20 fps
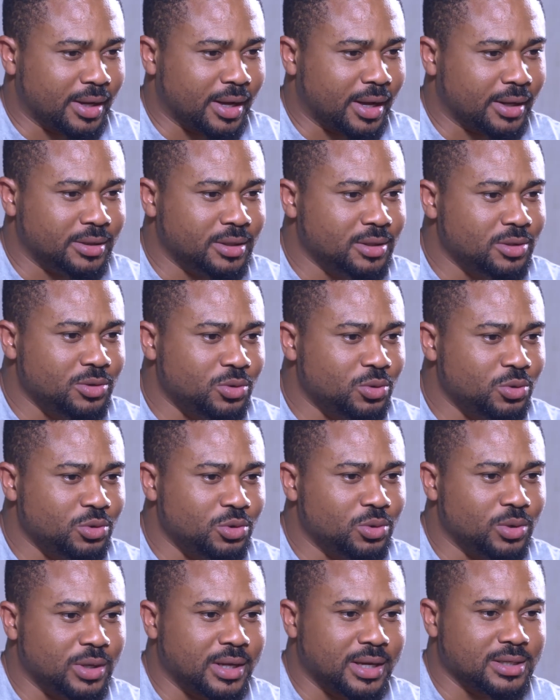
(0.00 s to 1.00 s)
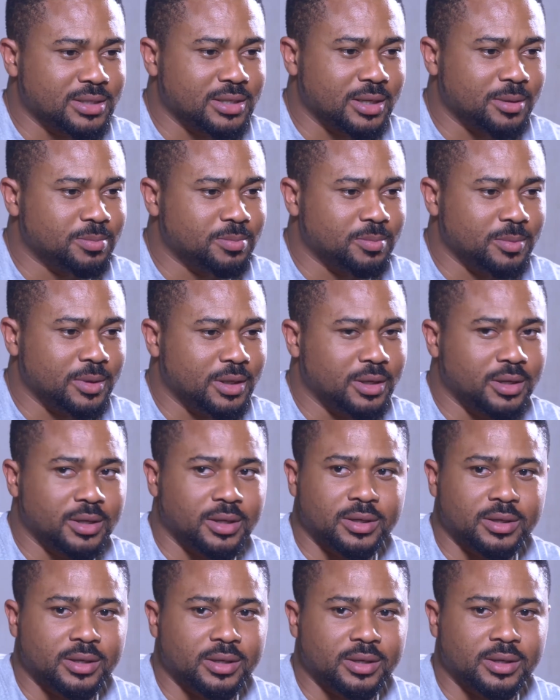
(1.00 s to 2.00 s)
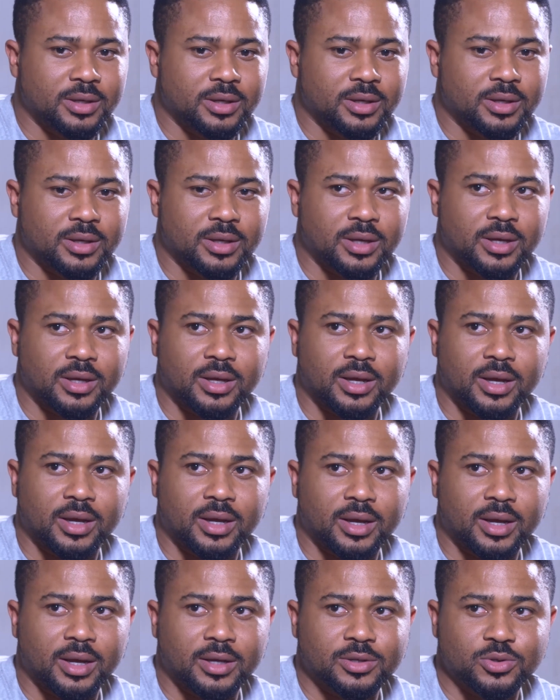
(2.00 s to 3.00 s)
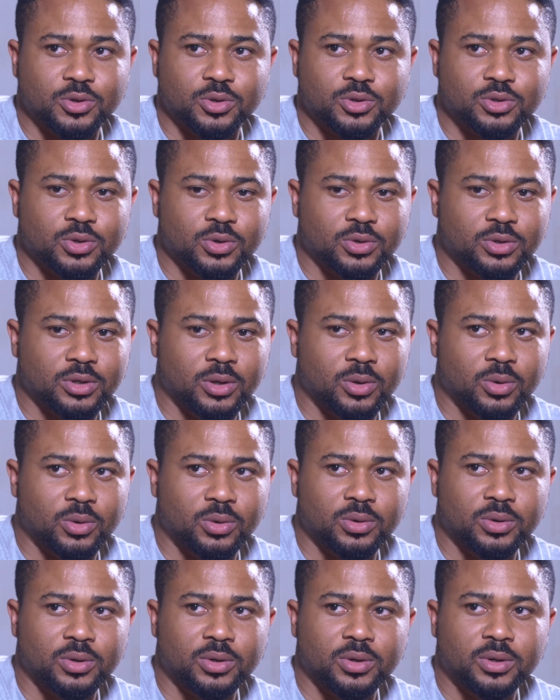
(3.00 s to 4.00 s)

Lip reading: I didn't know you'll accept me as your son-in-law.